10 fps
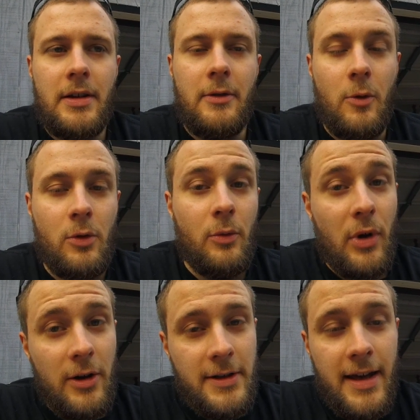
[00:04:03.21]
Or
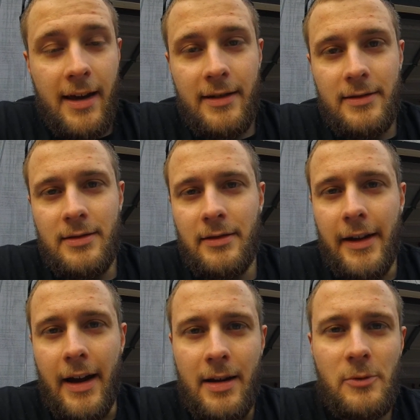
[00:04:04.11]
better yet,
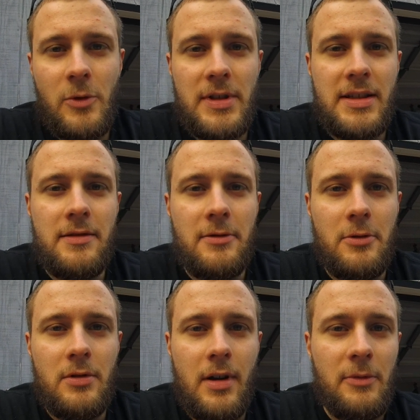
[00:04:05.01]
like I'm going to
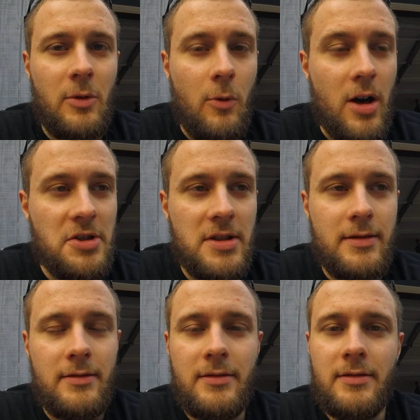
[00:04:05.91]
do, I'm going to wash it,
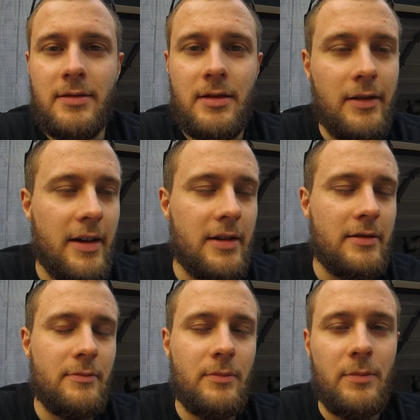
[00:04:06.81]
clay it,
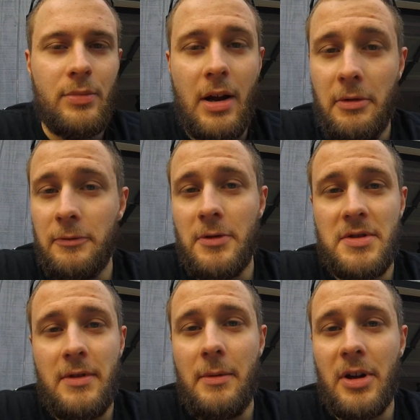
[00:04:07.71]
prep it for a
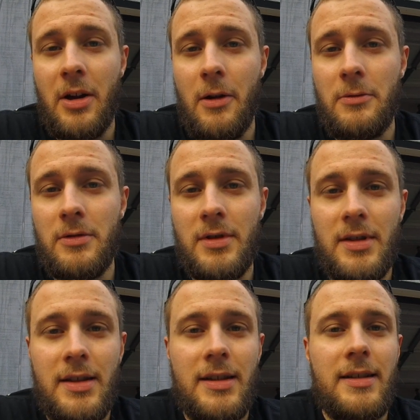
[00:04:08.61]
ceramic coat,
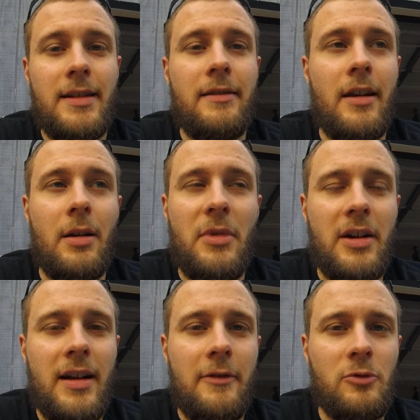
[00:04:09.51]
and then I'm not going
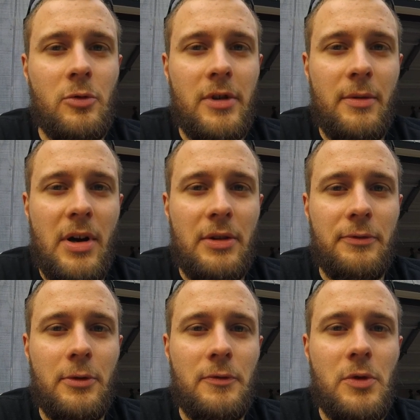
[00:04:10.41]
to have to worry about it
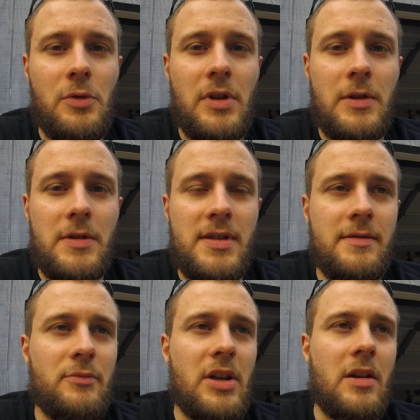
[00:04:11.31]
for a few years,
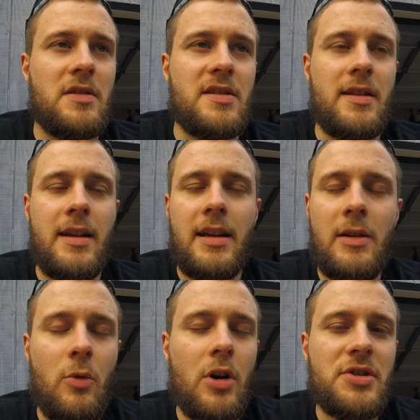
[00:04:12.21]
because any
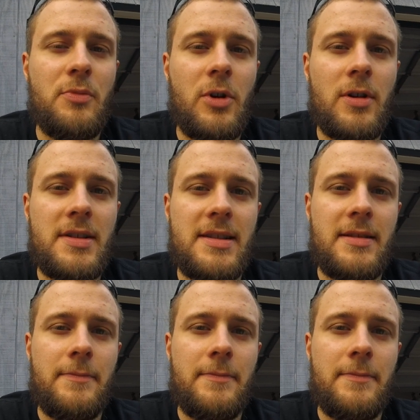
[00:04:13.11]
wash marks